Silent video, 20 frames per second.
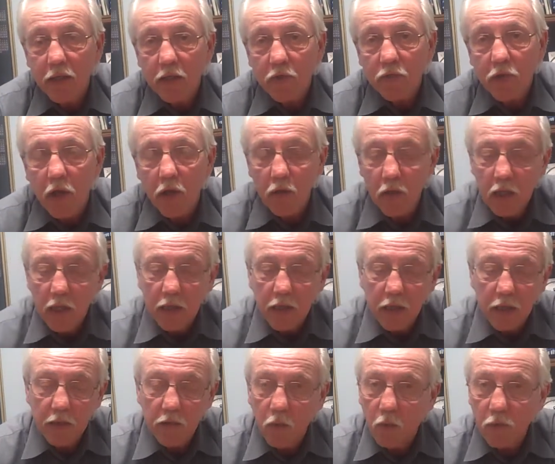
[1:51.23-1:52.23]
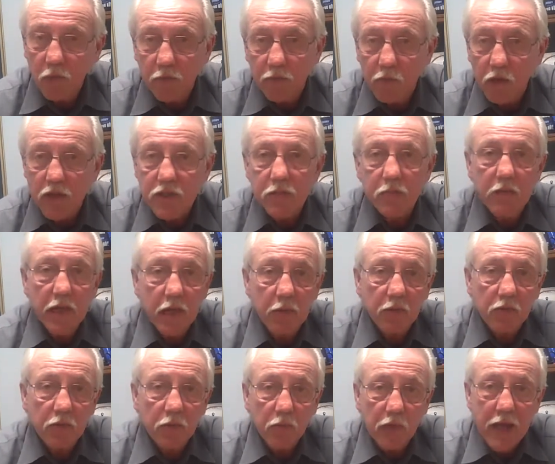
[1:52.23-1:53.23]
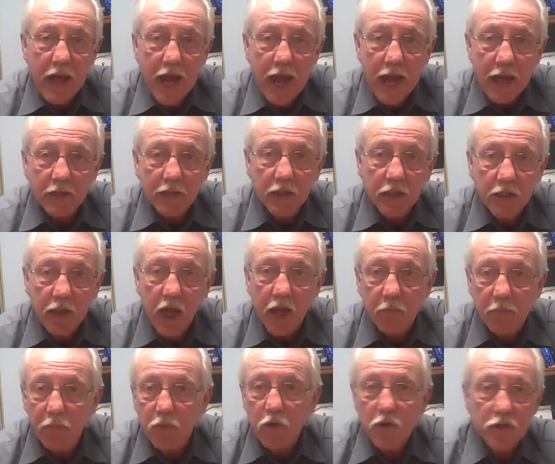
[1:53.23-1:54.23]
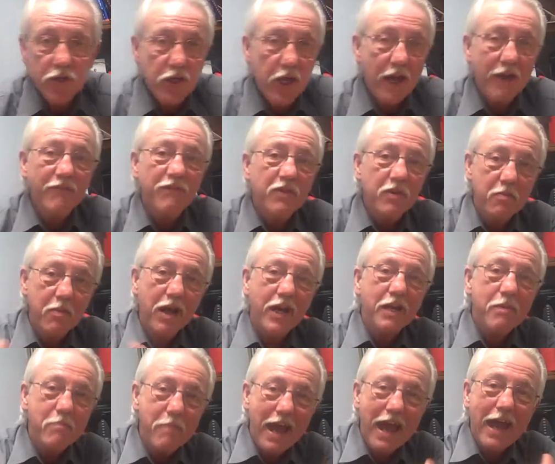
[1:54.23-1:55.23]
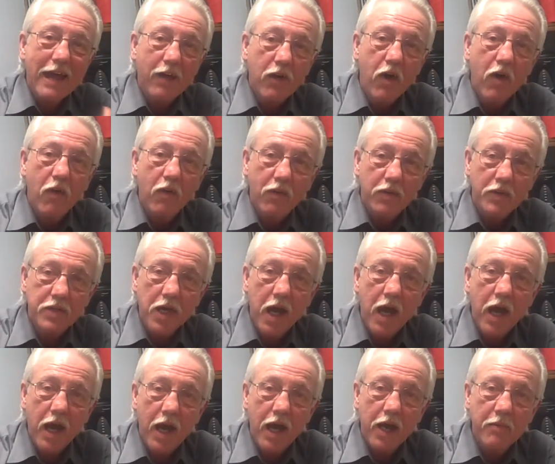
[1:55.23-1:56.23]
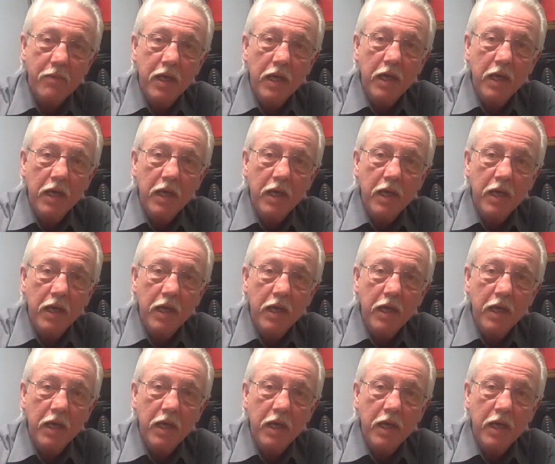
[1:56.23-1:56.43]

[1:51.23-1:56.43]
So in order for us to be able to react and not push everybody back all the time,